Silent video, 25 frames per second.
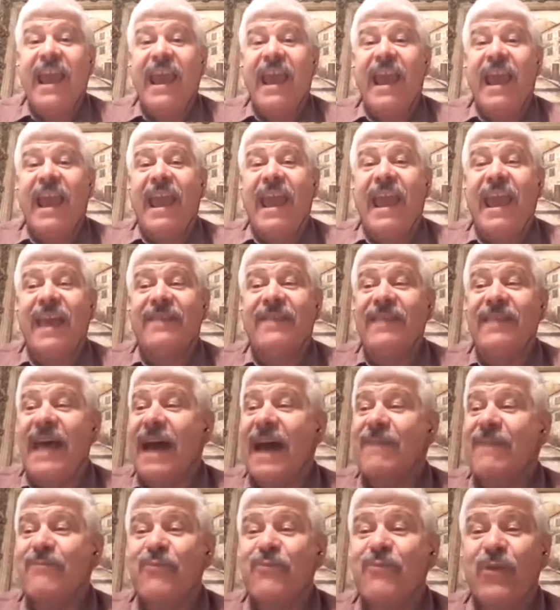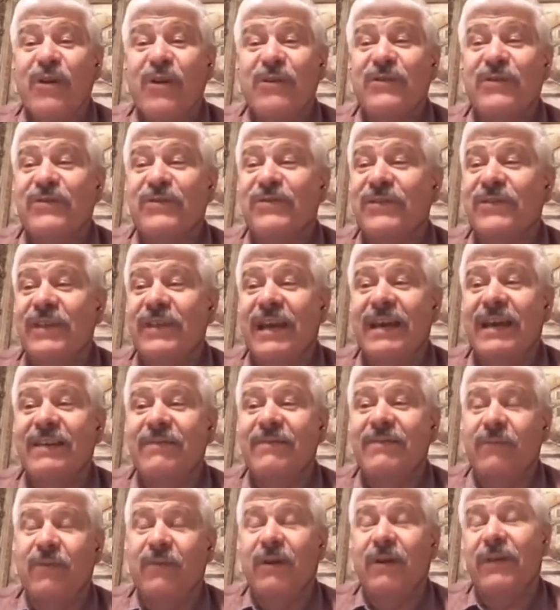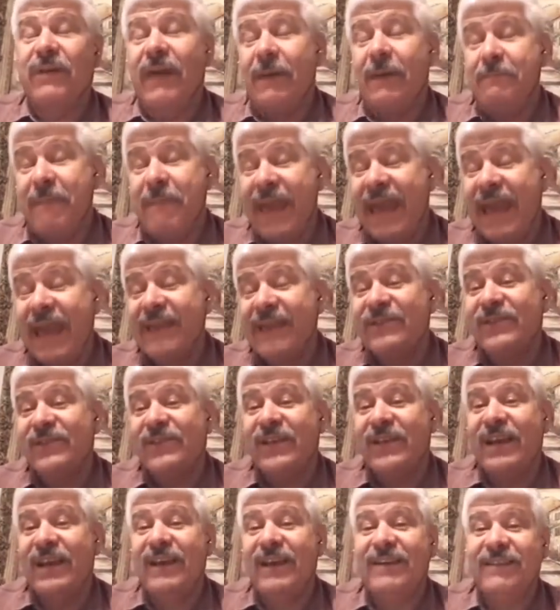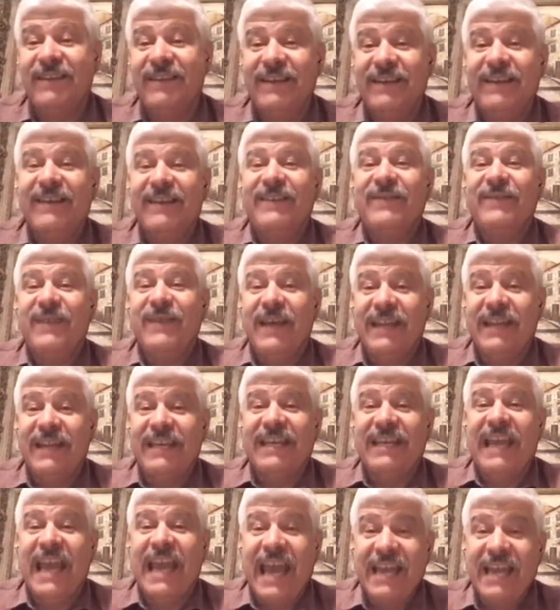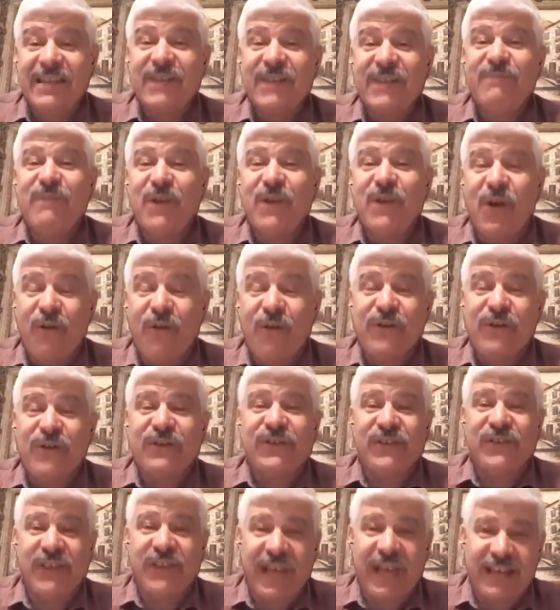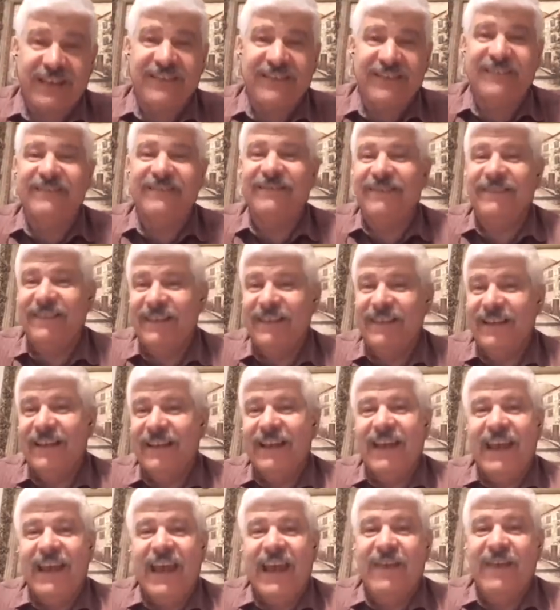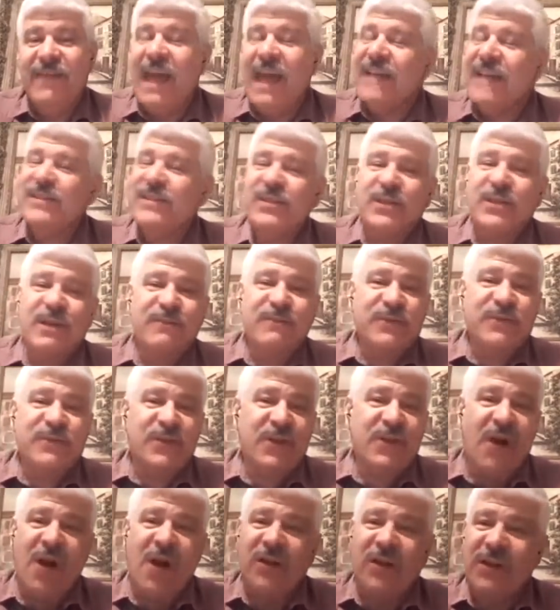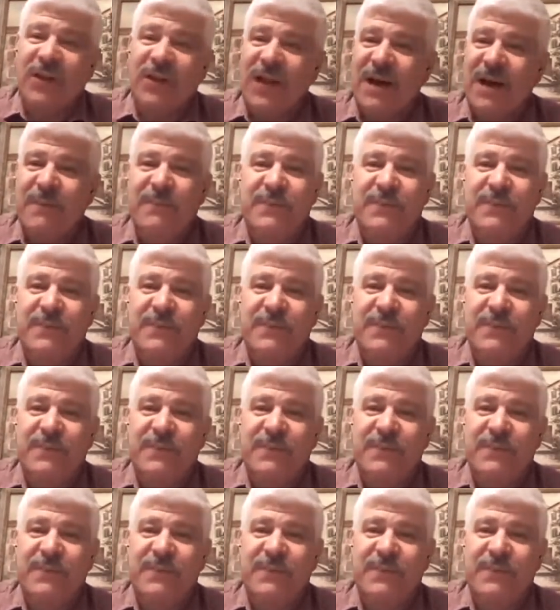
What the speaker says: and that brother said, well, that man said that he handed me over to Satan. And that sums it all up.